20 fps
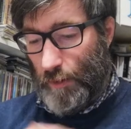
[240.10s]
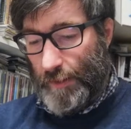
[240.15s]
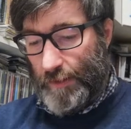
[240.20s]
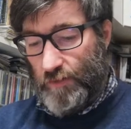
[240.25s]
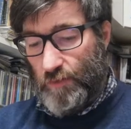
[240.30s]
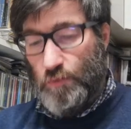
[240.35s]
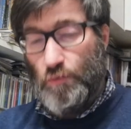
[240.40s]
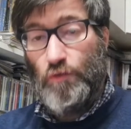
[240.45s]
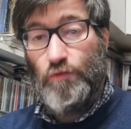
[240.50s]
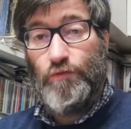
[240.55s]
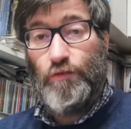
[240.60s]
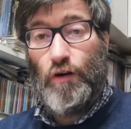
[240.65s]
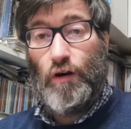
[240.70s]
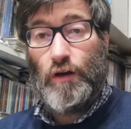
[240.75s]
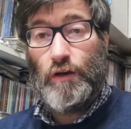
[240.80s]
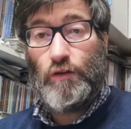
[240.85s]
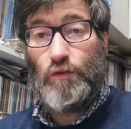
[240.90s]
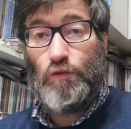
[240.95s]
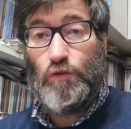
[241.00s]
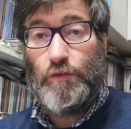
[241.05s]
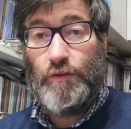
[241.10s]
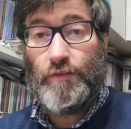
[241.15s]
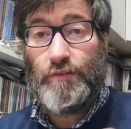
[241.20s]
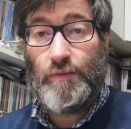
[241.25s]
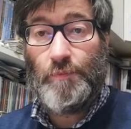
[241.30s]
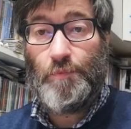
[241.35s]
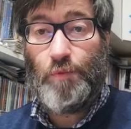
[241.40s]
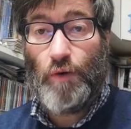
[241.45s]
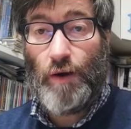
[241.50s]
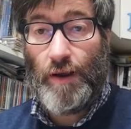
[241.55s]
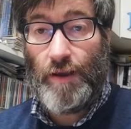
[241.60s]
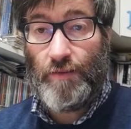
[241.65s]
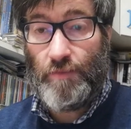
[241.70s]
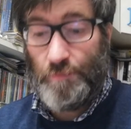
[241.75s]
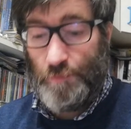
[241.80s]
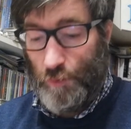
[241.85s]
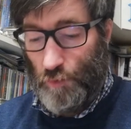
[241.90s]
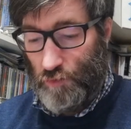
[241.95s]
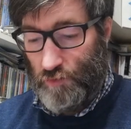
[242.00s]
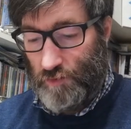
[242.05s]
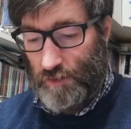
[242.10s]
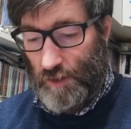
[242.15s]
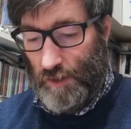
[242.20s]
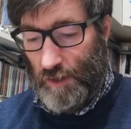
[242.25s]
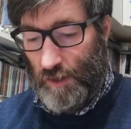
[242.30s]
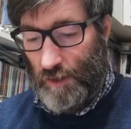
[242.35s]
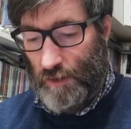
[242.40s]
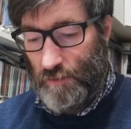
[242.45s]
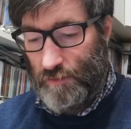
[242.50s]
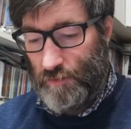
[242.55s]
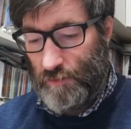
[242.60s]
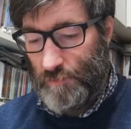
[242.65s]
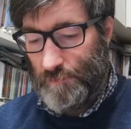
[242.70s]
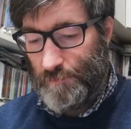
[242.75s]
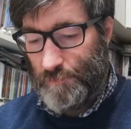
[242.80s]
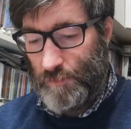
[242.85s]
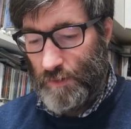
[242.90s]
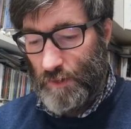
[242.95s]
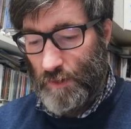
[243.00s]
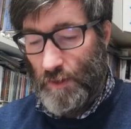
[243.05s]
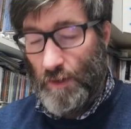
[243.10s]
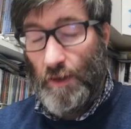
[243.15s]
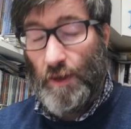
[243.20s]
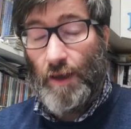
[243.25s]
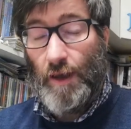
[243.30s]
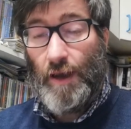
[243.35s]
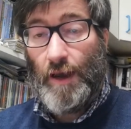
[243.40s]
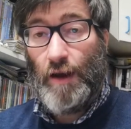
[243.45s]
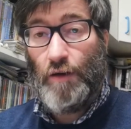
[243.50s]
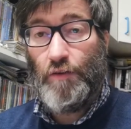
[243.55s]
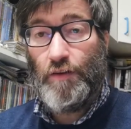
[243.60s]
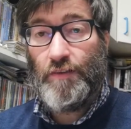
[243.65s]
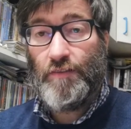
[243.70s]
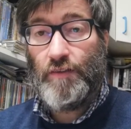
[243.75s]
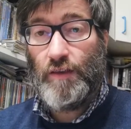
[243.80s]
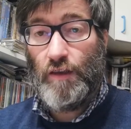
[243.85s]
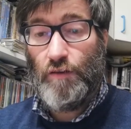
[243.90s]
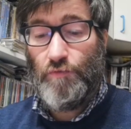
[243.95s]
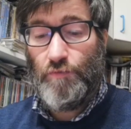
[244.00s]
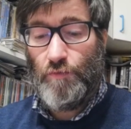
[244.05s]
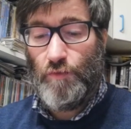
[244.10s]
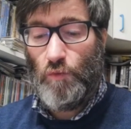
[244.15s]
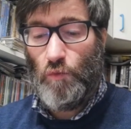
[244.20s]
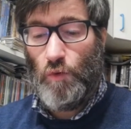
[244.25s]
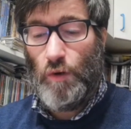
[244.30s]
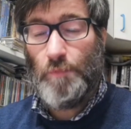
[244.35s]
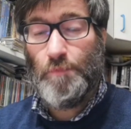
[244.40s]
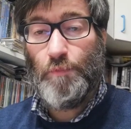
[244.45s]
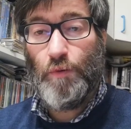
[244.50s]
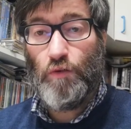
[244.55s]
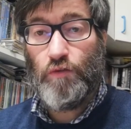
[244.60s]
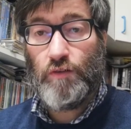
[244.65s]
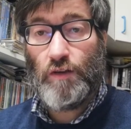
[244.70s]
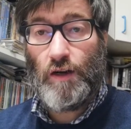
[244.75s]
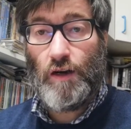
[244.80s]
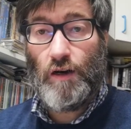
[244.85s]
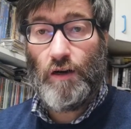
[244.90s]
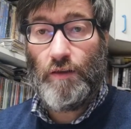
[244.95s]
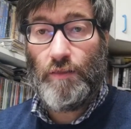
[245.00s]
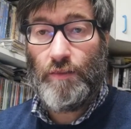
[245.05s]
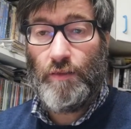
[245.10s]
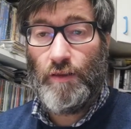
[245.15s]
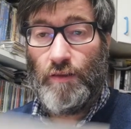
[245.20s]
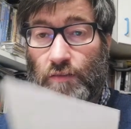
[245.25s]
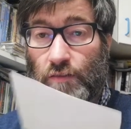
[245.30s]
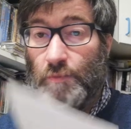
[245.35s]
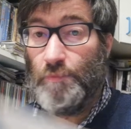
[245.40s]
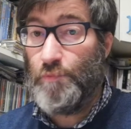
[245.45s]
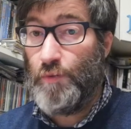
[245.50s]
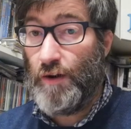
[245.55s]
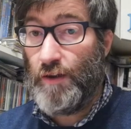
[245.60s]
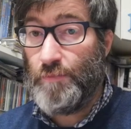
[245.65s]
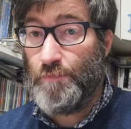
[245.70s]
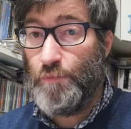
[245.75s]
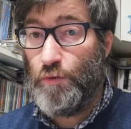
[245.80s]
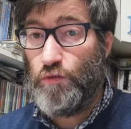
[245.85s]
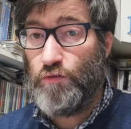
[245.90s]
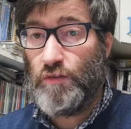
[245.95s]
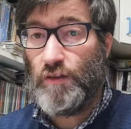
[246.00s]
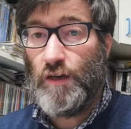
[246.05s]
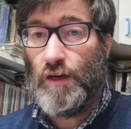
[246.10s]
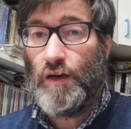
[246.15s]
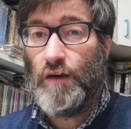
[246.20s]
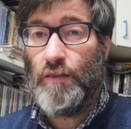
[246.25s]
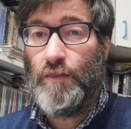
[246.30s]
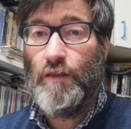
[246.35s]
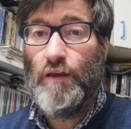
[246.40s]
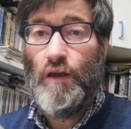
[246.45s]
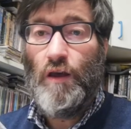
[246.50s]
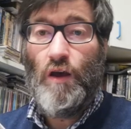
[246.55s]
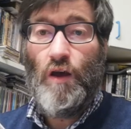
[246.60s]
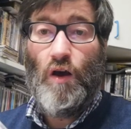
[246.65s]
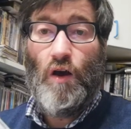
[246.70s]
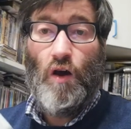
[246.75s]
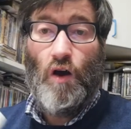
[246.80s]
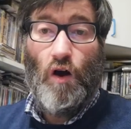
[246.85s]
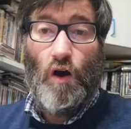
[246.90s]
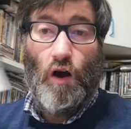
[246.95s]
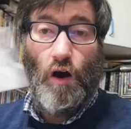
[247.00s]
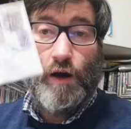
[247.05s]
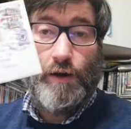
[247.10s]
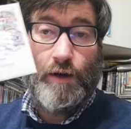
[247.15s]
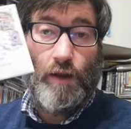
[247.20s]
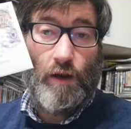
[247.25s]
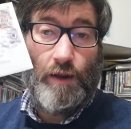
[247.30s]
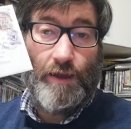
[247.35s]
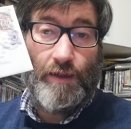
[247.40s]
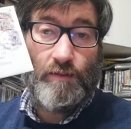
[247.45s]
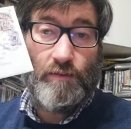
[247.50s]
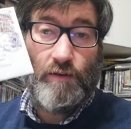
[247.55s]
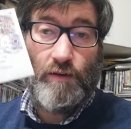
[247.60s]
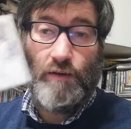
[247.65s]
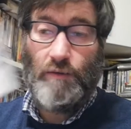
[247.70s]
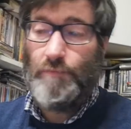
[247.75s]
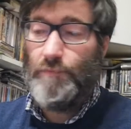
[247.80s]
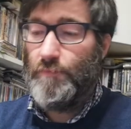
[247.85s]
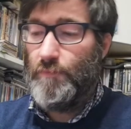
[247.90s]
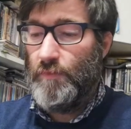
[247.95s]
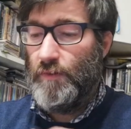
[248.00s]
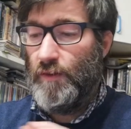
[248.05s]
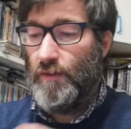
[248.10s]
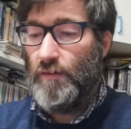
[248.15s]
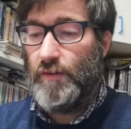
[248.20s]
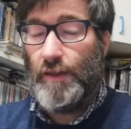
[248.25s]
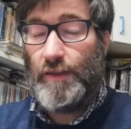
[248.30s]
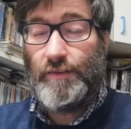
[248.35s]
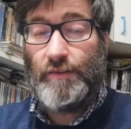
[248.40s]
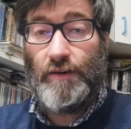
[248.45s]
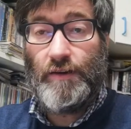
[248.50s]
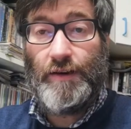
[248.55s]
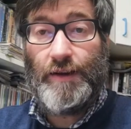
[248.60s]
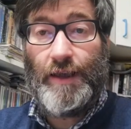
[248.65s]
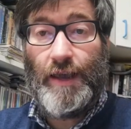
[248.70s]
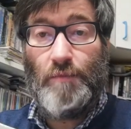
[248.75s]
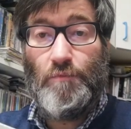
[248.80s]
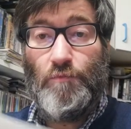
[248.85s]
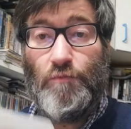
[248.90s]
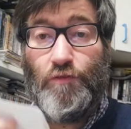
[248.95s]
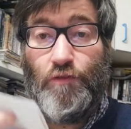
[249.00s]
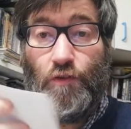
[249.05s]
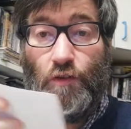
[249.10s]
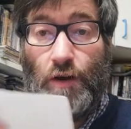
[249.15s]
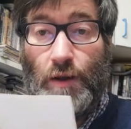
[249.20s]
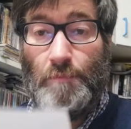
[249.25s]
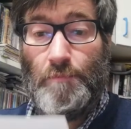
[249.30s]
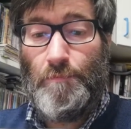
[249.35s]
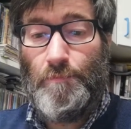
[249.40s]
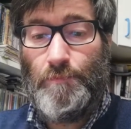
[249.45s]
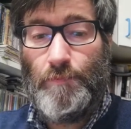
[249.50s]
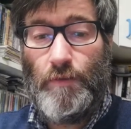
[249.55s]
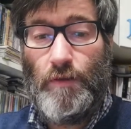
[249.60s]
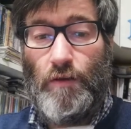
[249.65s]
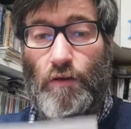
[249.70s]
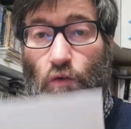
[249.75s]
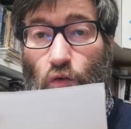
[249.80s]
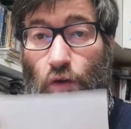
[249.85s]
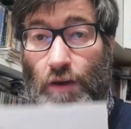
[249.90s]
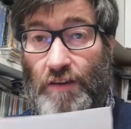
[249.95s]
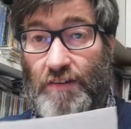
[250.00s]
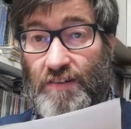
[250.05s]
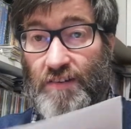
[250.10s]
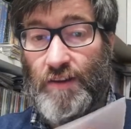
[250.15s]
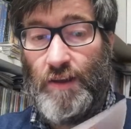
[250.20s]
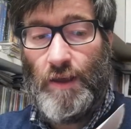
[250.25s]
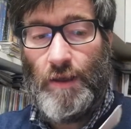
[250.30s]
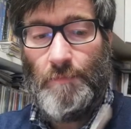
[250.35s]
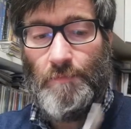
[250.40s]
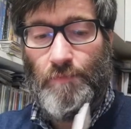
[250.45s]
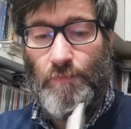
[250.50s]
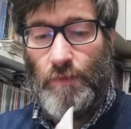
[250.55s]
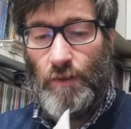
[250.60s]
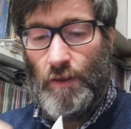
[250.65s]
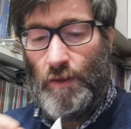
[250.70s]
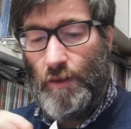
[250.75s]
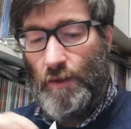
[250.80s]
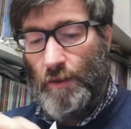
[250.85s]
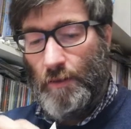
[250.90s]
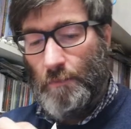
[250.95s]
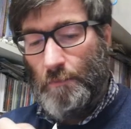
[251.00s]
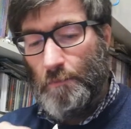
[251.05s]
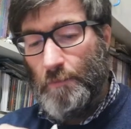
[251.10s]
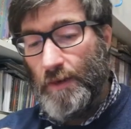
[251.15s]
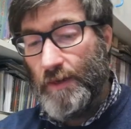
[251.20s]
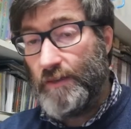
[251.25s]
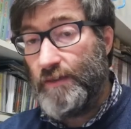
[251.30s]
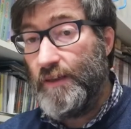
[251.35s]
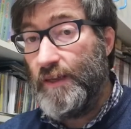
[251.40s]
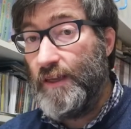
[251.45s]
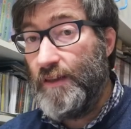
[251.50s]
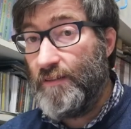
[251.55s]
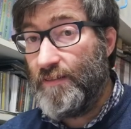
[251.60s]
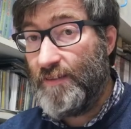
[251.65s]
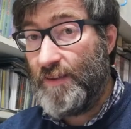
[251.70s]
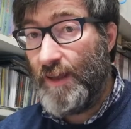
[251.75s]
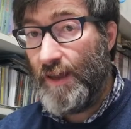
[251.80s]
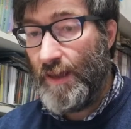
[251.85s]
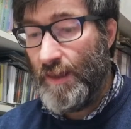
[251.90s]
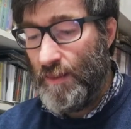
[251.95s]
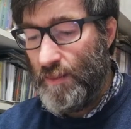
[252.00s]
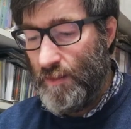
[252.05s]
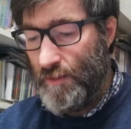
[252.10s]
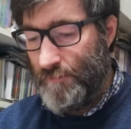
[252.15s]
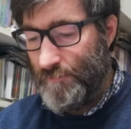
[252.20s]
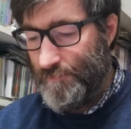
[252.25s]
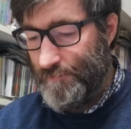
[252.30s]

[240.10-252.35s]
let's move on to the surprise postcards I received one postcard a surprise postcard on a letter this letter came from Russia but inside